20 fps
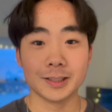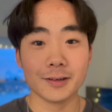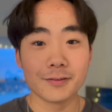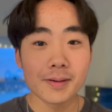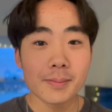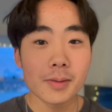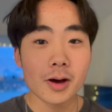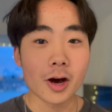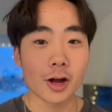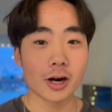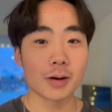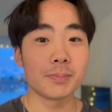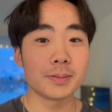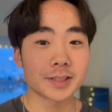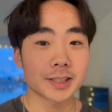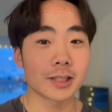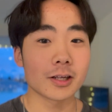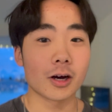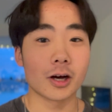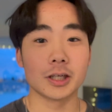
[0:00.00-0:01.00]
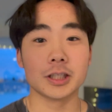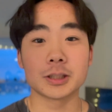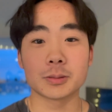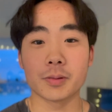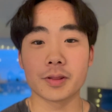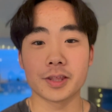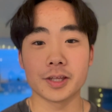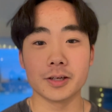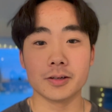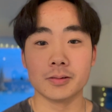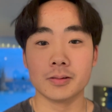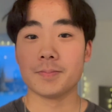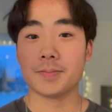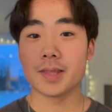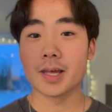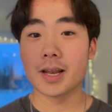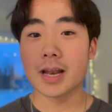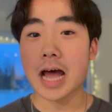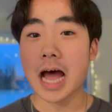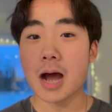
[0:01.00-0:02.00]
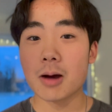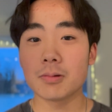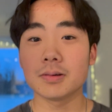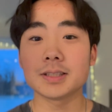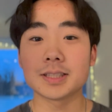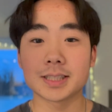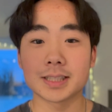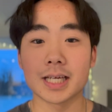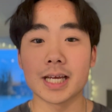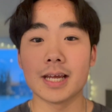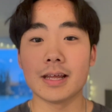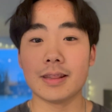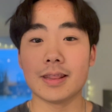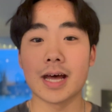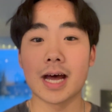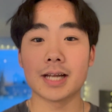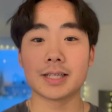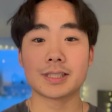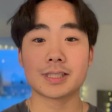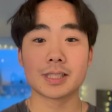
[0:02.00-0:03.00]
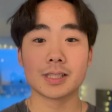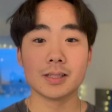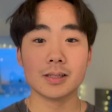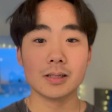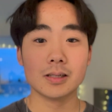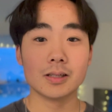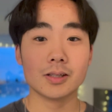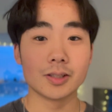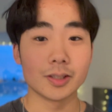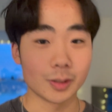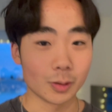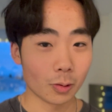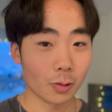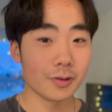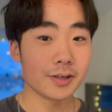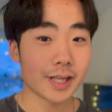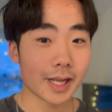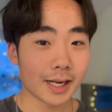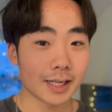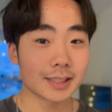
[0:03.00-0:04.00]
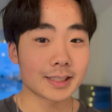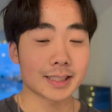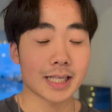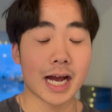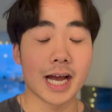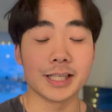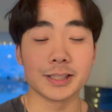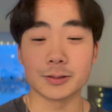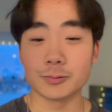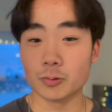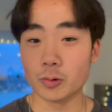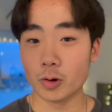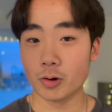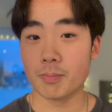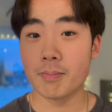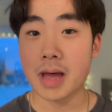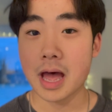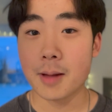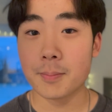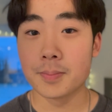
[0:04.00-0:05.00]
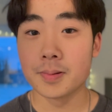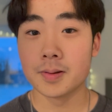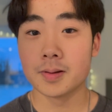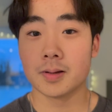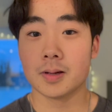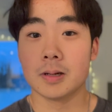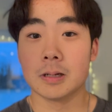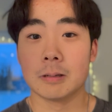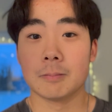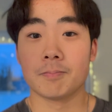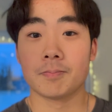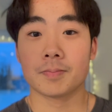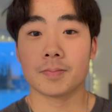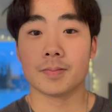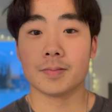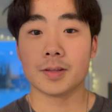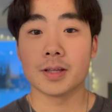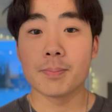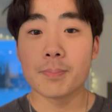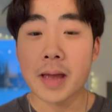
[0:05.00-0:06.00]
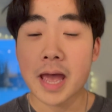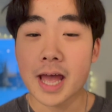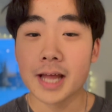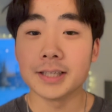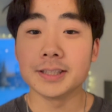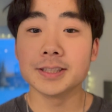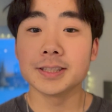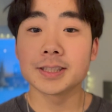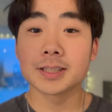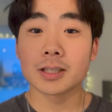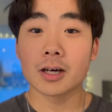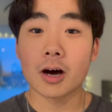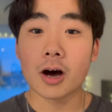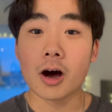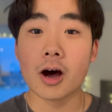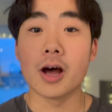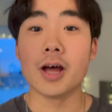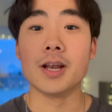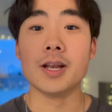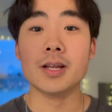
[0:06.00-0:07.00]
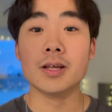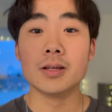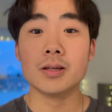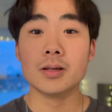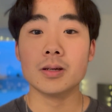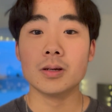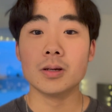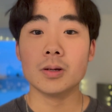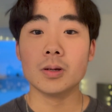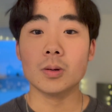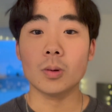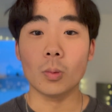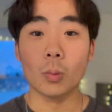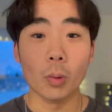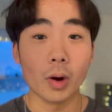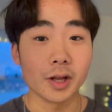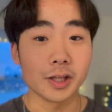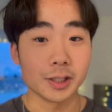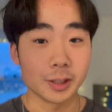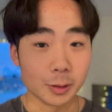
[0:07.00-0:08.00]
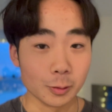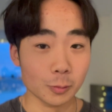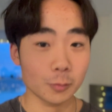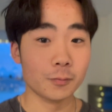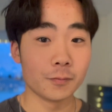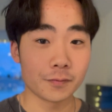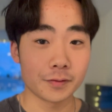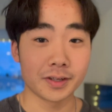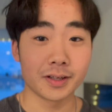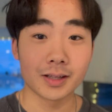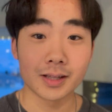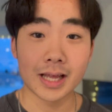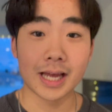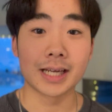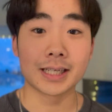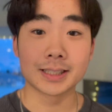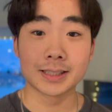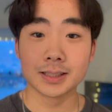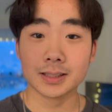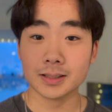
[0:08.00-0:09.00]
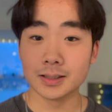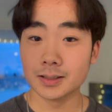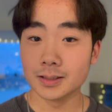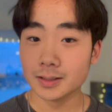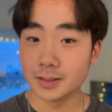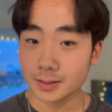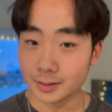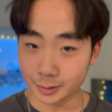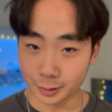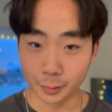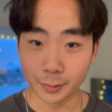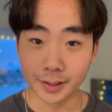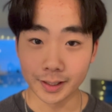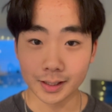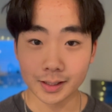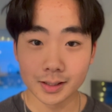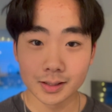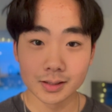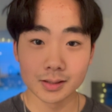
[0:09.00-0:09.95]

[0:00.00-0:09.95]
if I'm 100% honest with you, then I would say that your data science roadmap depends on what you feel like doing,